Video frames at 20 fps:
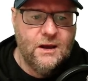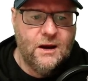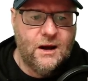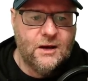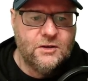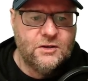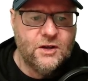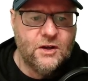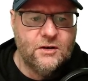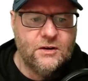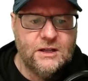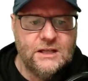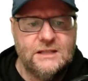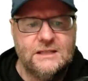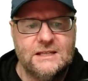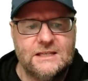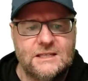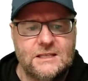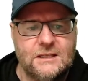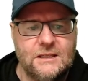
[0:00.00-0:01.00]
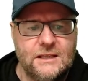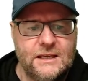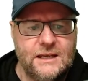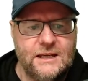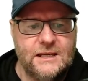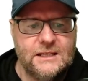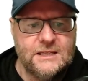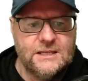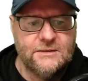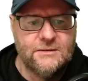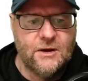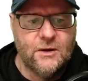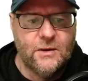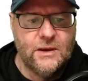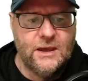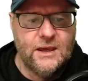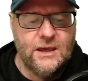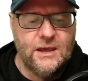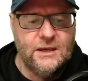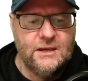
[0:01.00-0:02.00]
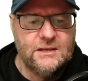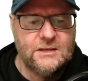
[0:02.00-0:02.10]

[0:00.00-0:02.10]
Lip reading: I don't need this leading zero here,